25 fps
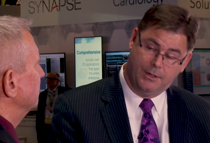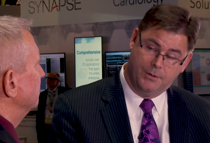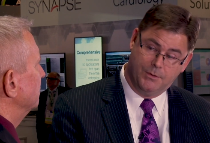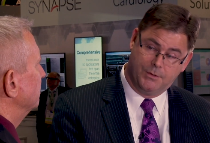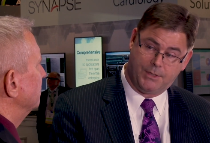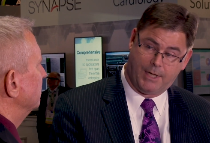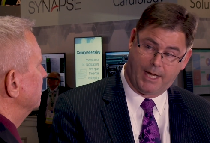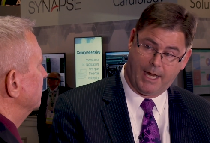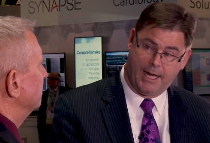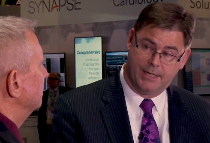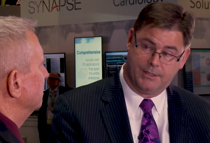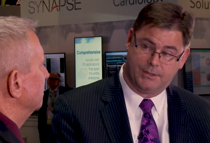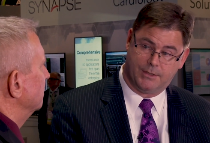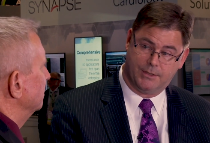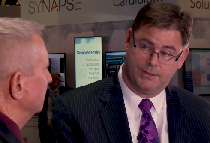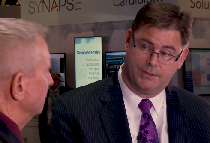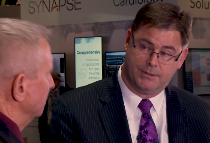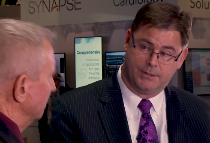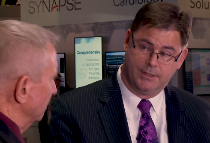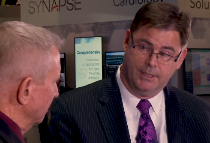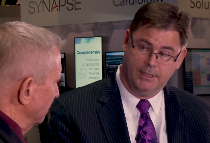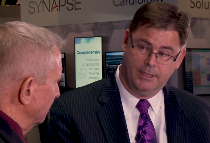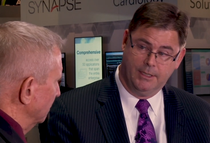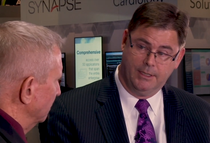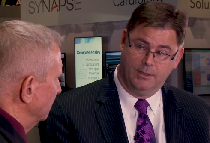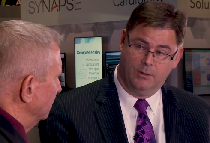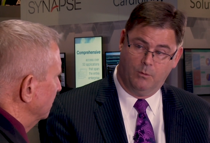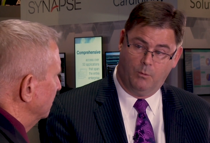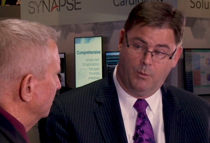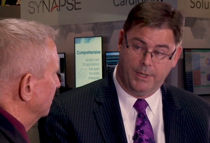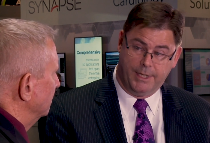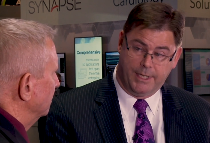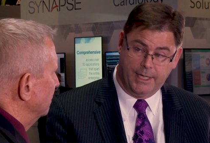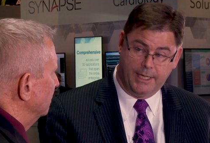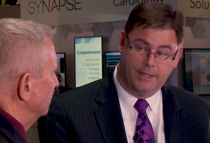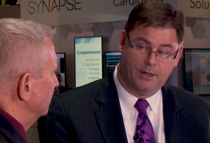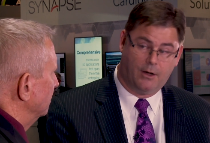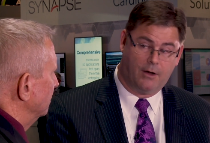Speaker 1: use cases
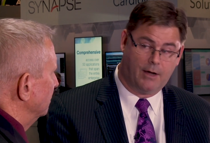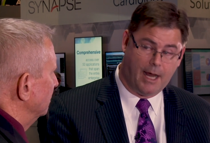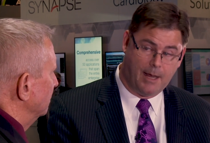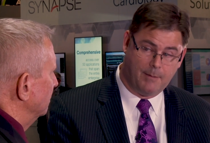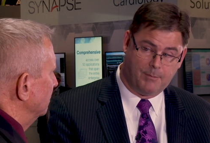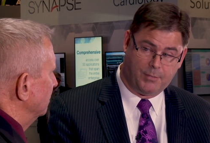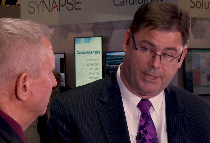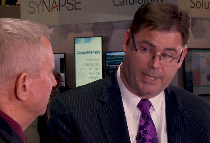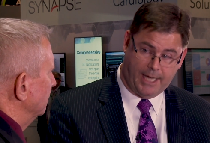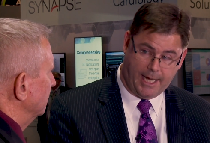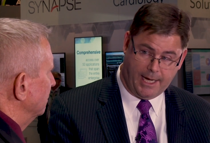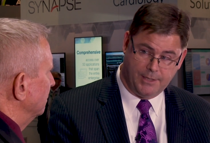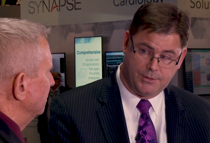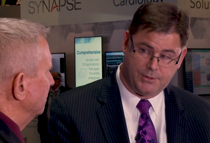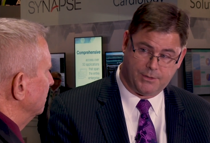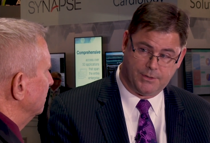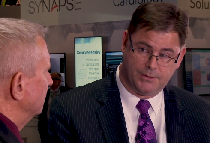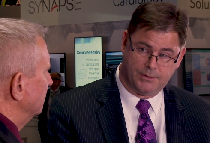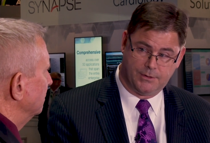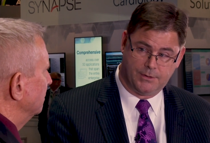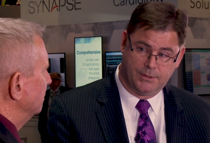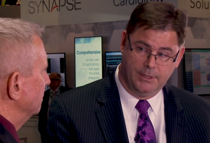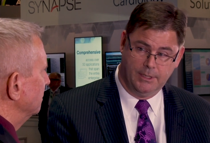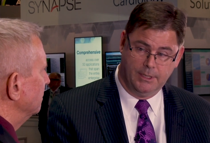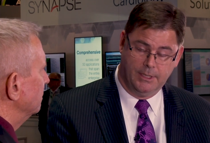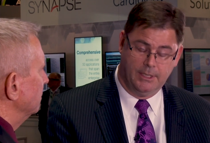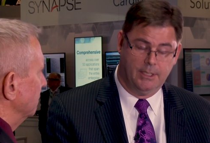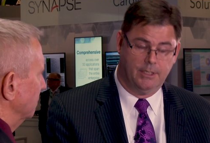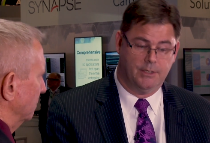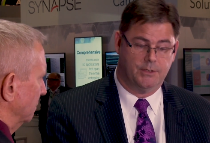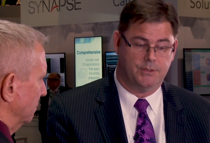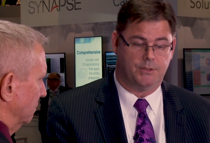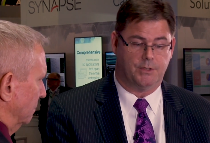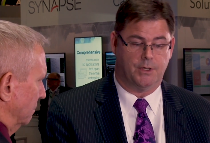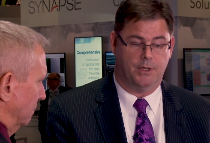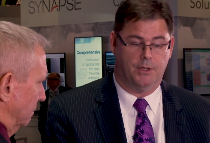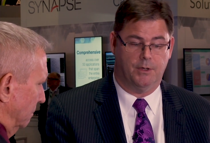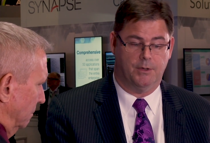within our applications.
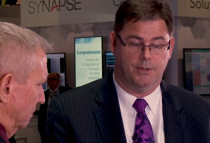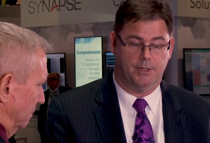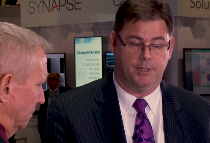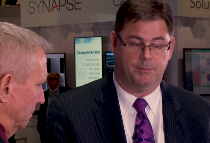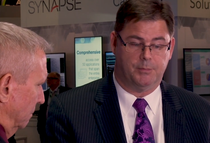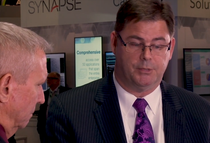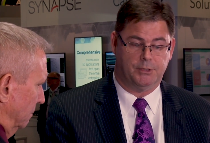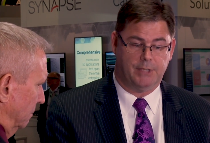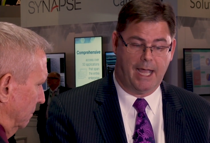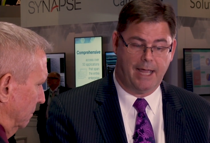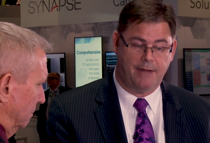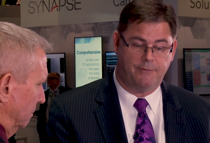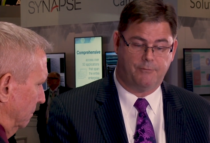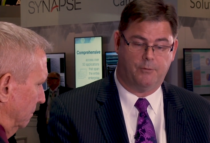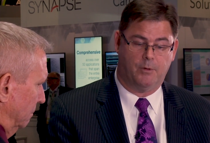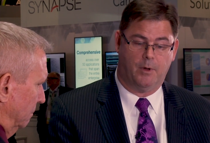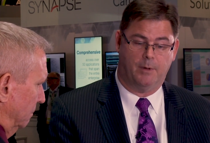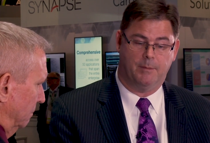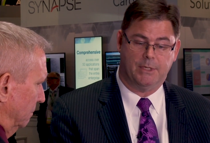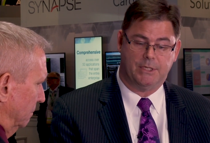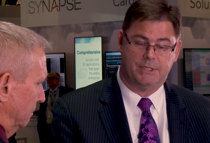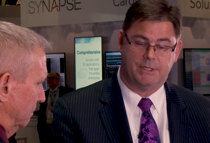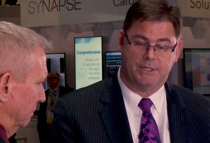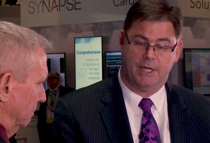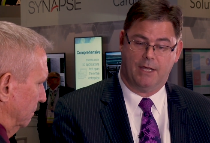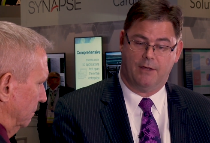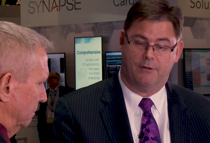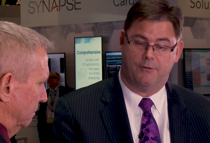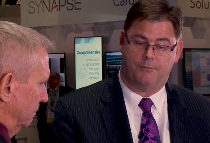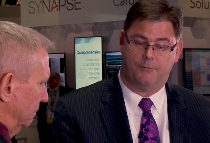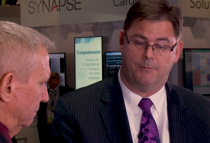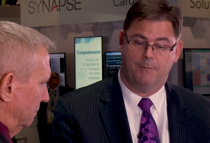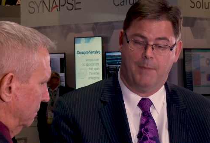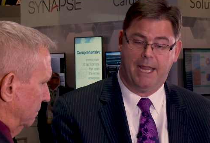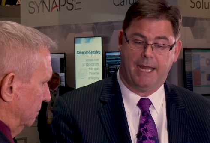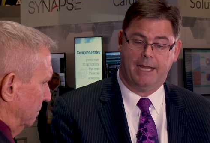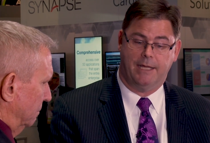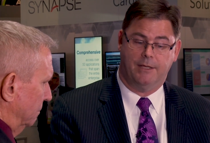So the platform
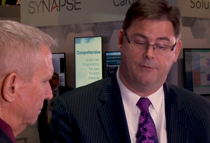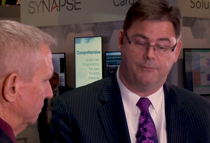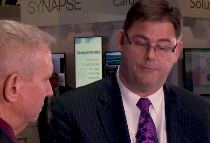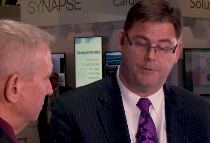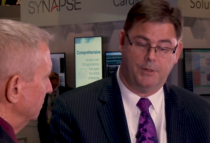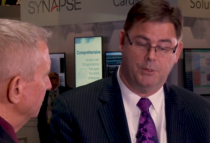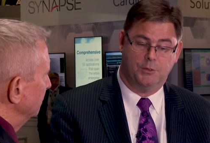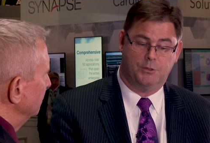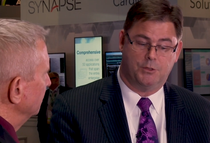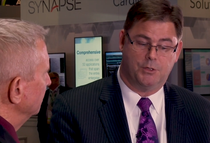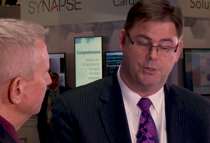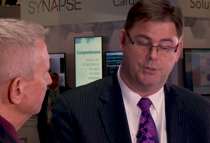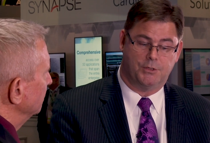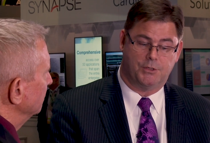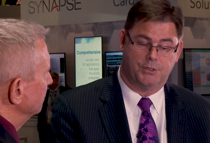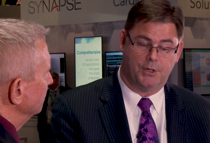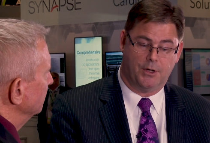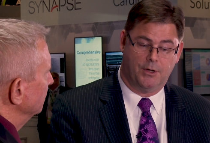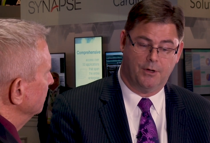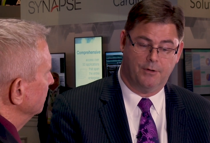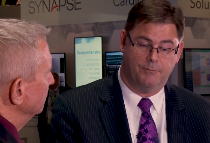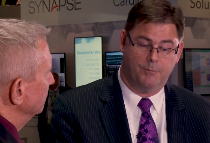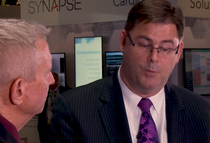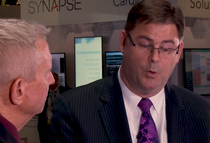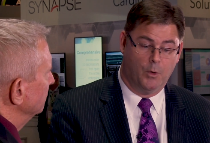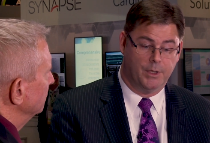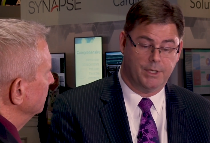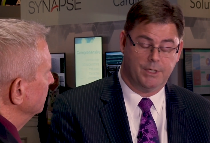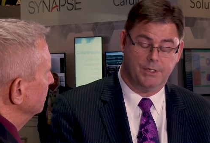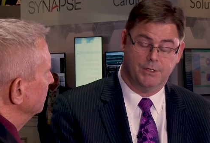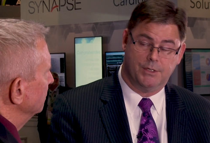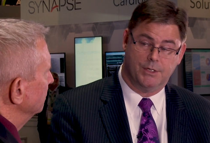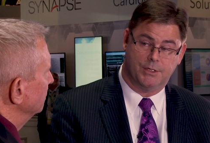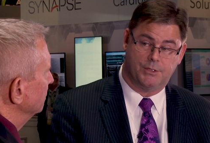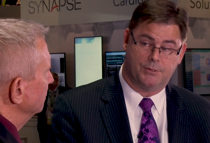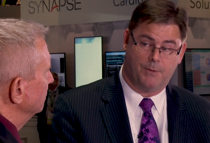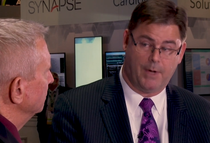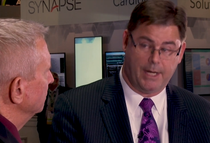itself may in the future serve more
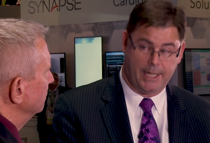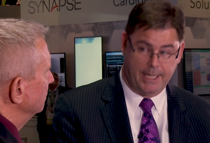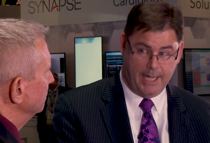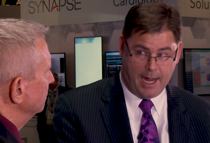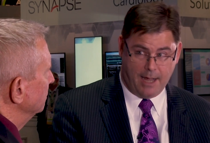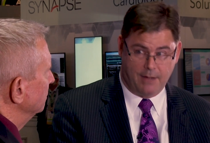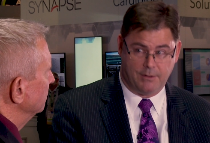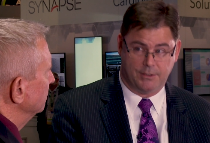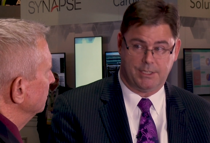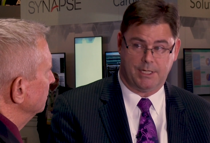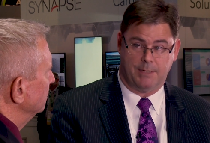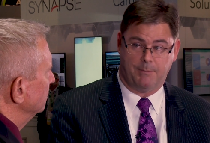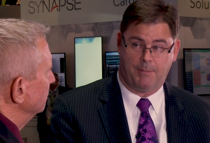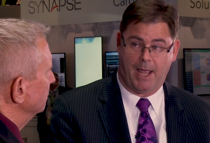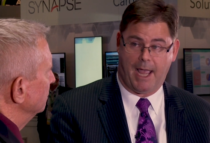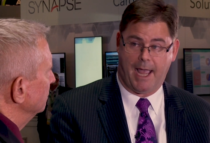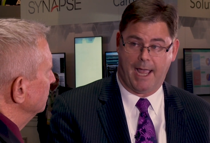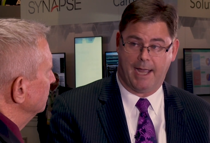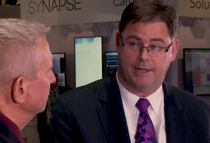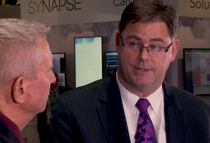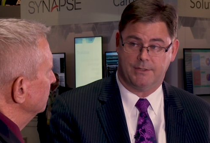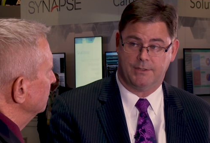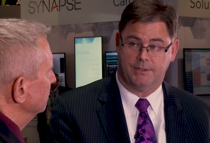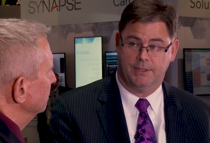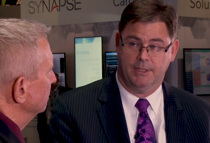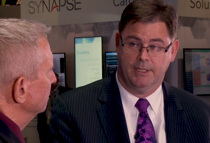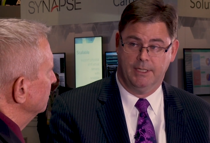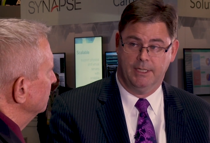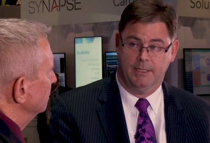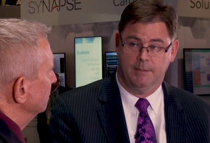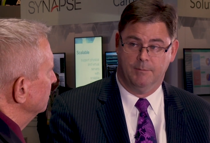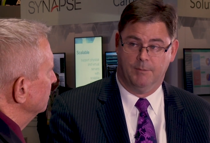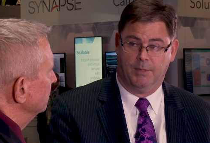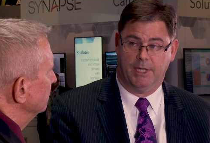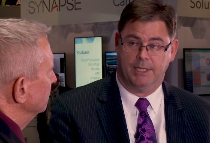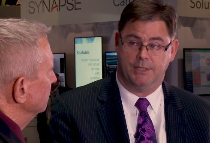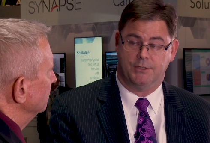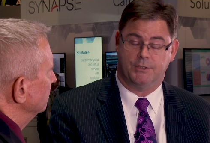than just radiology PACS,
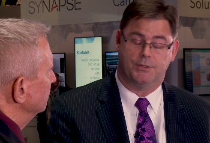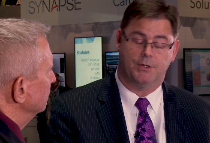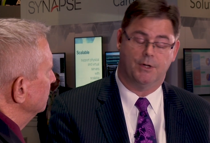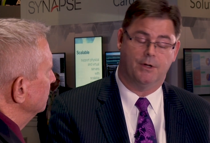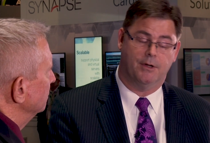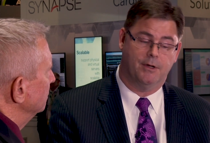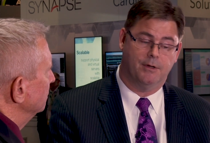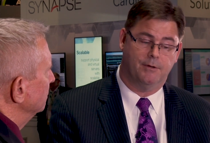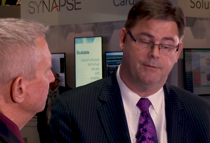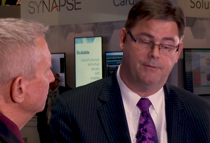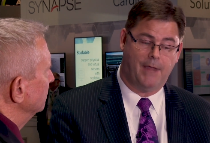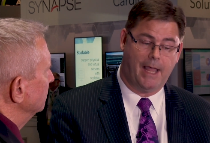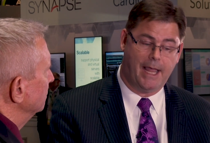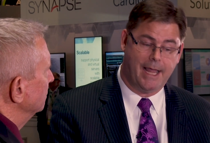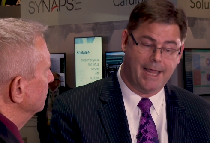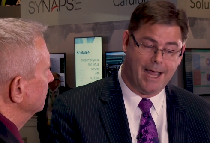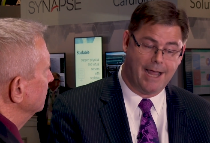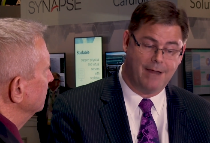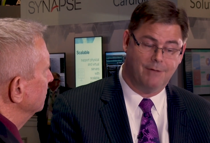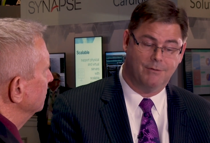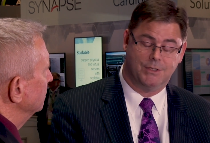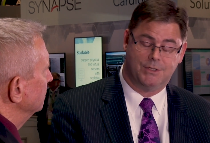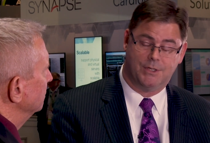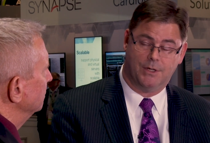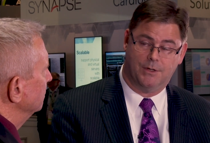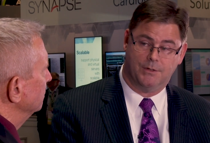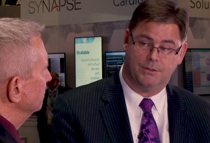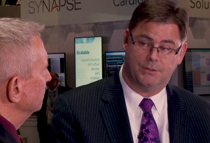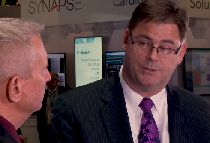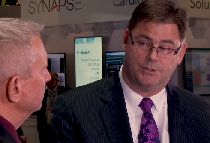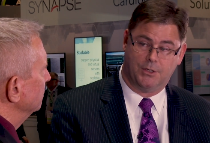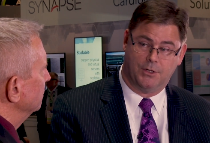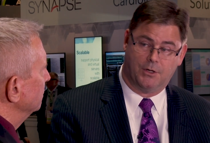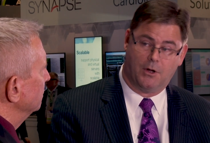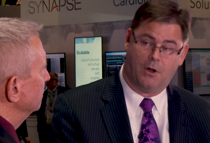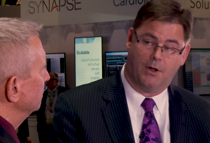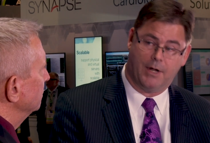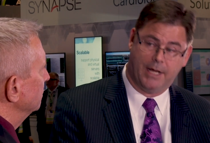but serve AI
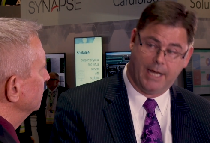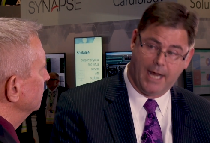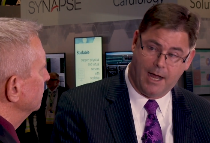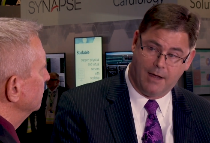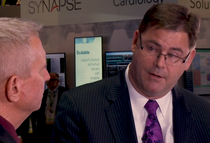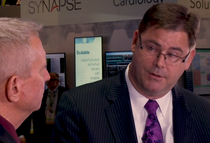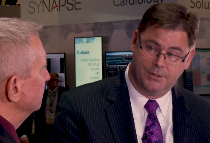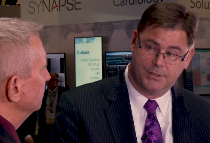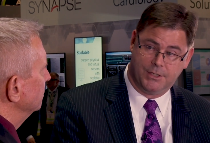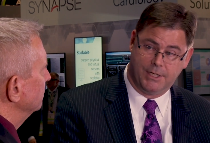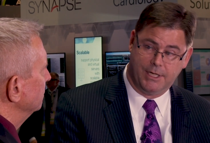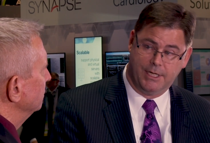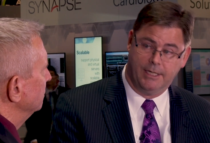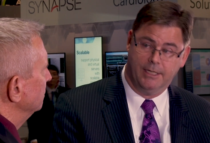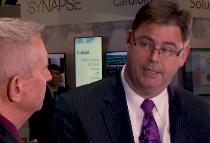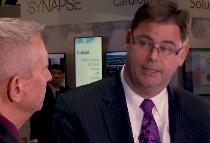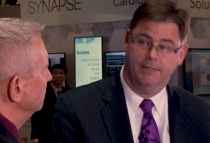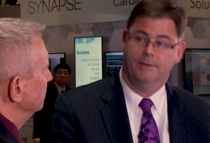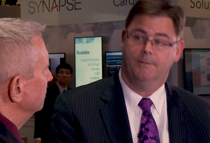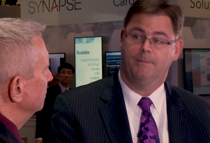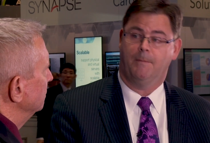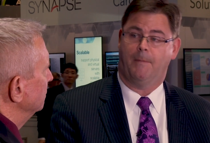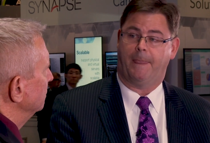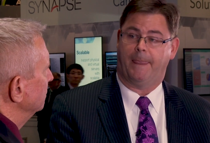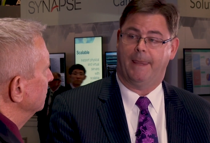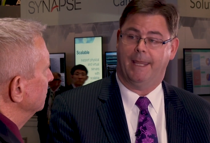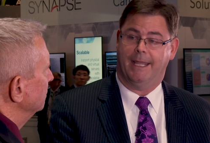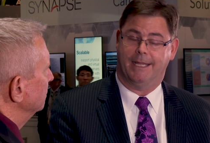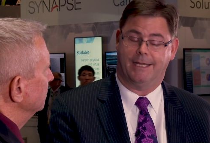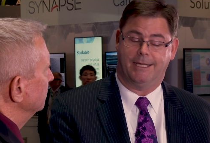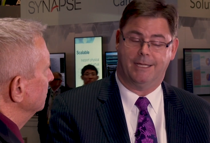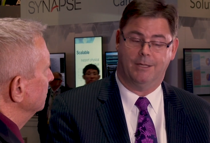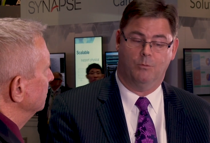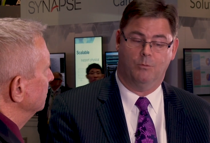results to cardiology. It